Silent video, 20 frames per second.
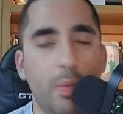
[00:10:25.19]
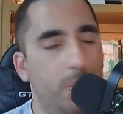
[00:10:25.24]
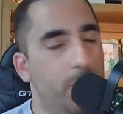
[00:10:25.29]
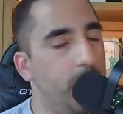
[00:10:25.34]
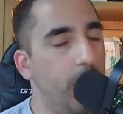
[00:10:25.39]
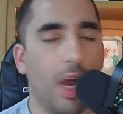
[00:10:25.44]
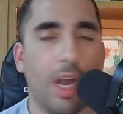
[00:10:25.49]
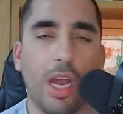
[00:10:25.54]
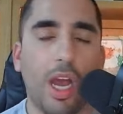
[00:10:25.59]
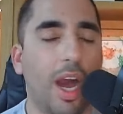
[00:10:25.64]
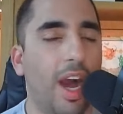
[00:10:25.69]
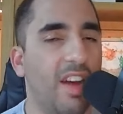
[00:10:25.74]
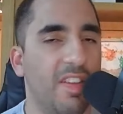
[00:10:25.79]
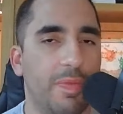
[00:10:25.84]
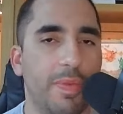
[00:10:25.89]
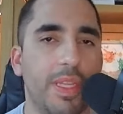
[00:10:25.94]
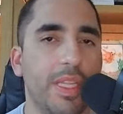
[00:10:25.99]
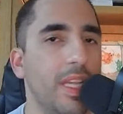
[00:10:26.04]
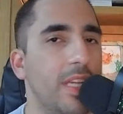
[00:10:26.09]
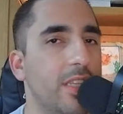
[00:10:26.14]
Brock
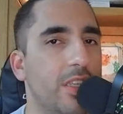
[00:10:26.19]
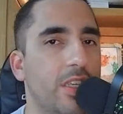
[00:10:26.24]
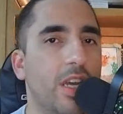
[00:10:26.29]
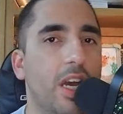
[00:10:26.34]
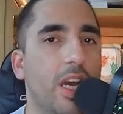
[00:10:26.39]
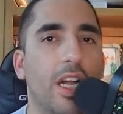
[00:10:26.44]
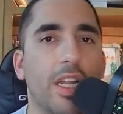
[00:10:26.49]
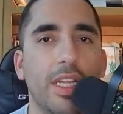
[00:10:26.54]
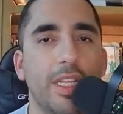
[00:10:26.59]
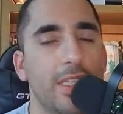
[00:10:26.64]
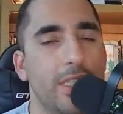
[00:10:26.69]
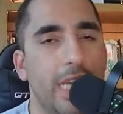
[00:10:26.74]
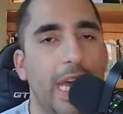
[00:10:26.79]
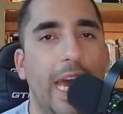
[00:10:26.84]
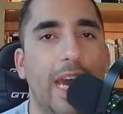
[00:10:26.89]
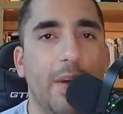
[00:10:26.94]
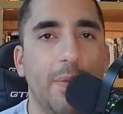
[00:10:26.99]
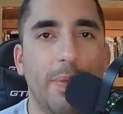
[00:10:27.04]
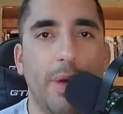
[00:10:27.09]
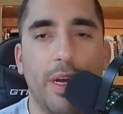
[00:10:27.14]
Hoffman, let's call it,
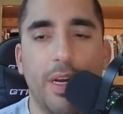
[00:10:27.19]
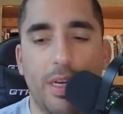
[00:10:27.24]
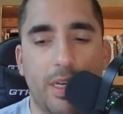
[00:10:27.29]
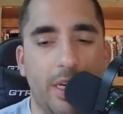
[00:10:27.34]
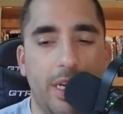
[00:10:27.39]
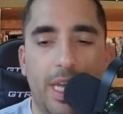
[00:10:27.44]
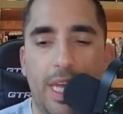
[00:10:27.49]
Zach Martin,